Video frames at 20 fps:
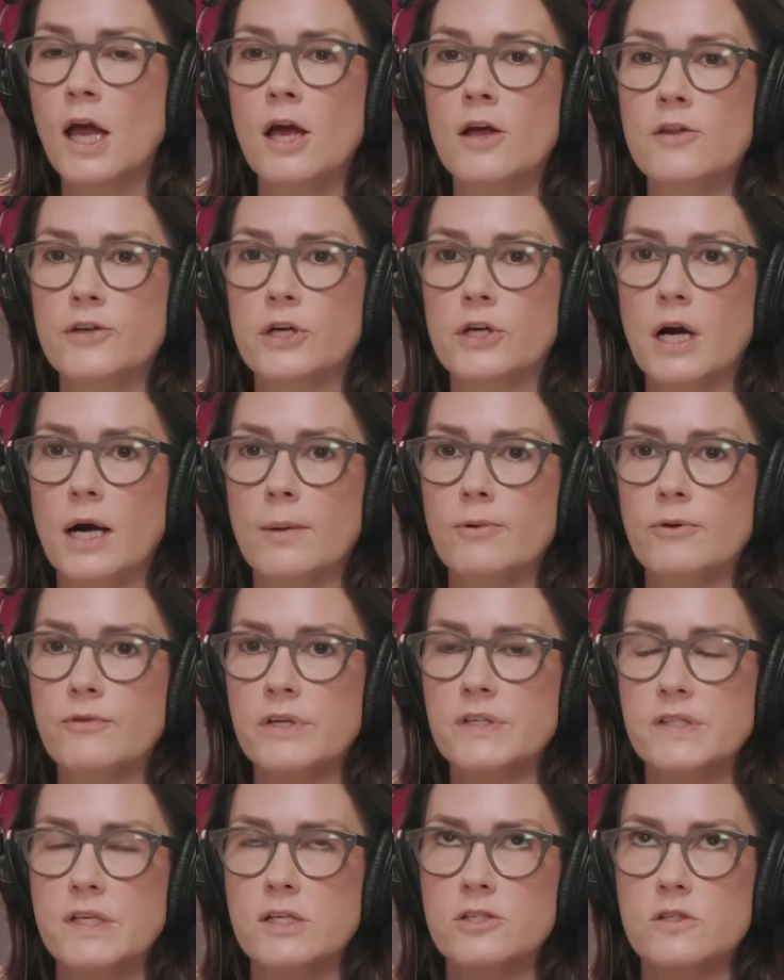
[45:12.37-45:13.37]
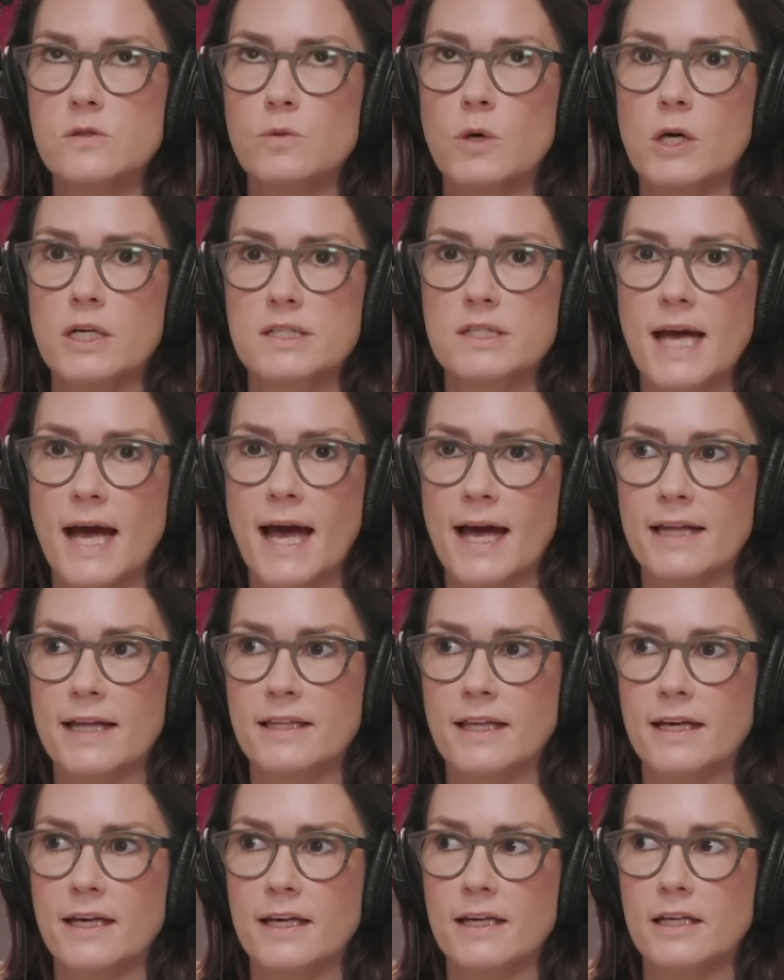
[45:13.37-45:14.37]
There are a couple of things I just wanted to add
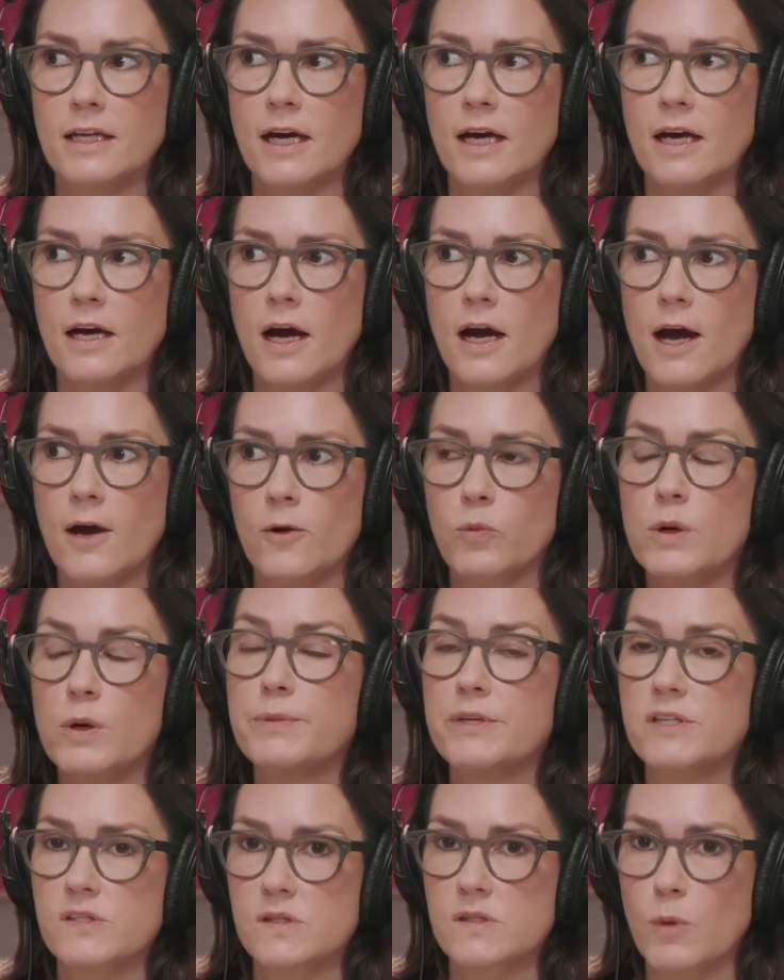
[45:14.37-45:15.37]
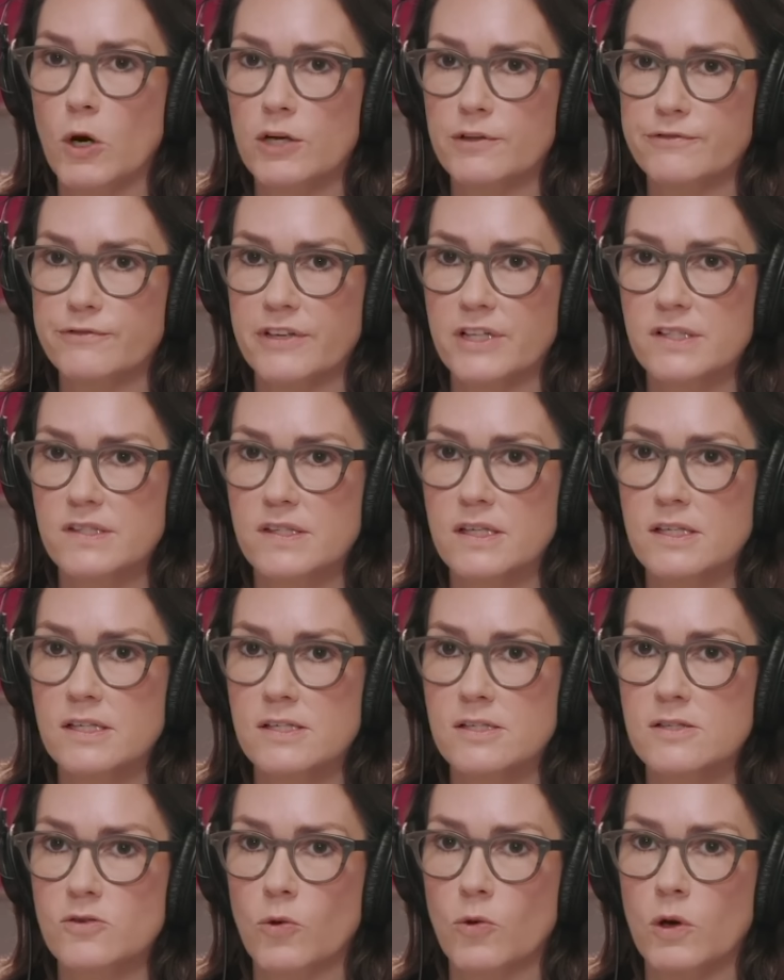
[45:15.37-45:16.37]
that would be smart
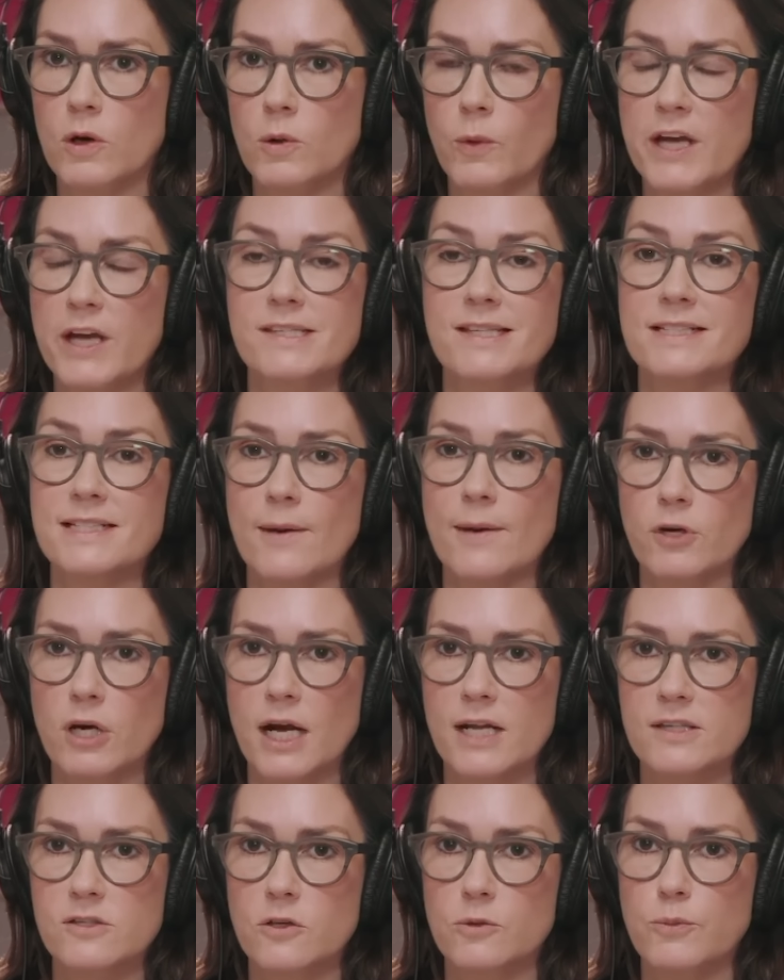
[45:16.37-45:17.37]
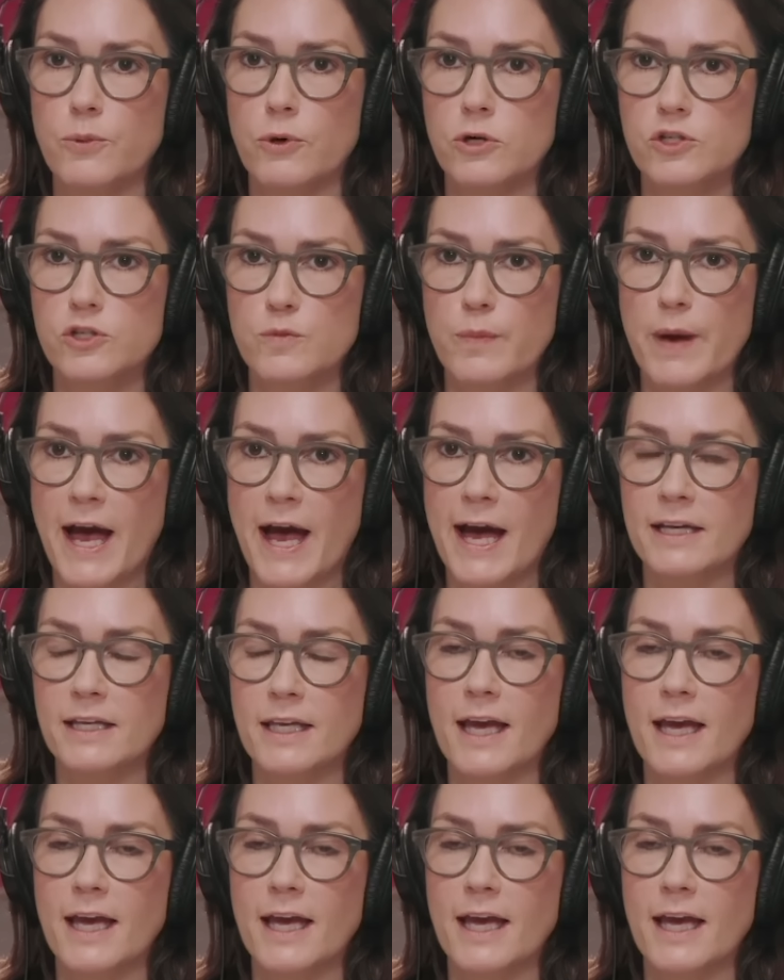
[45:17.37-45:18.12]
fixes or ways that Democrats could push back.